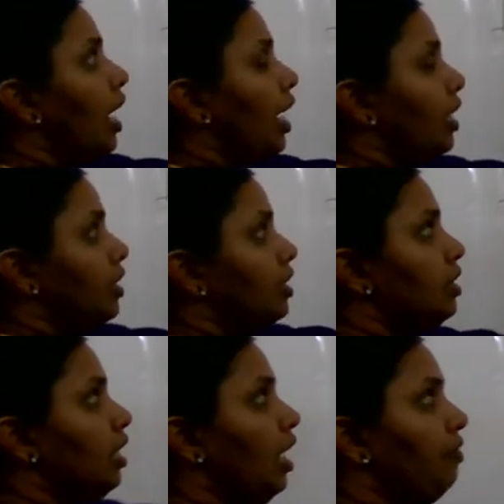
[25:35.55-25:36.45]
and
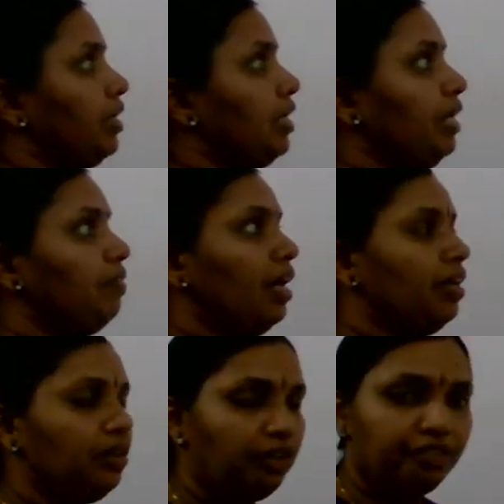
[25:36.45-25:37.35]
effective
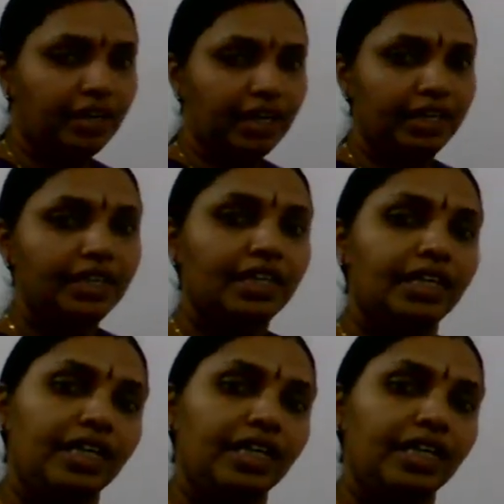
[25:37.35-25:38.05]
value of current.